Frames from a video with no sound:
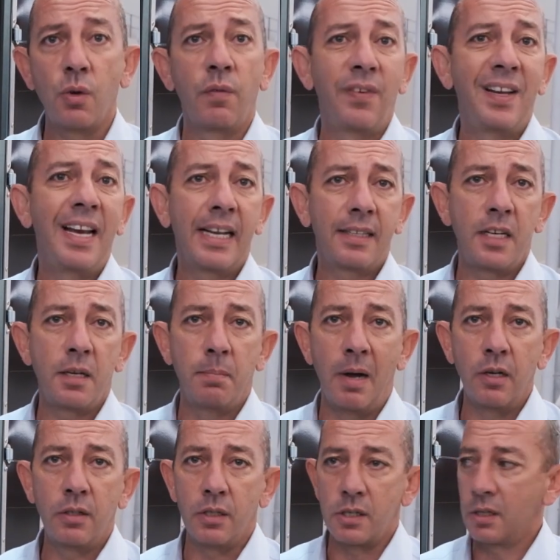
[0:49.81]
of electric
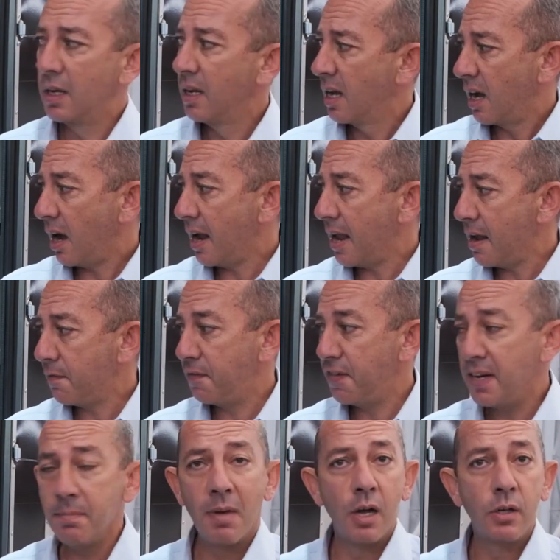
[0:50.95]
motors. I have
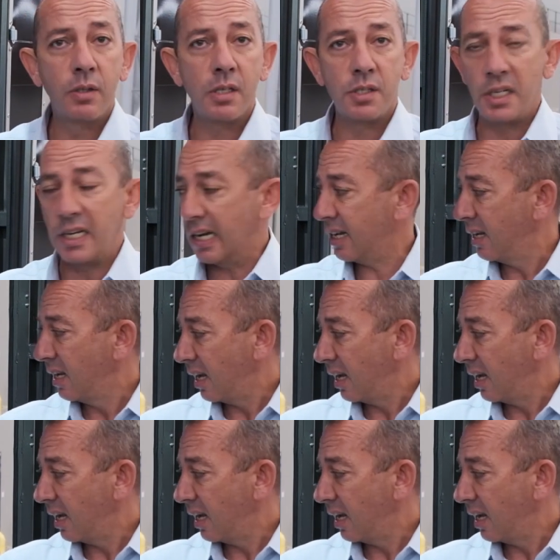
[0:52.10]
3 motors here,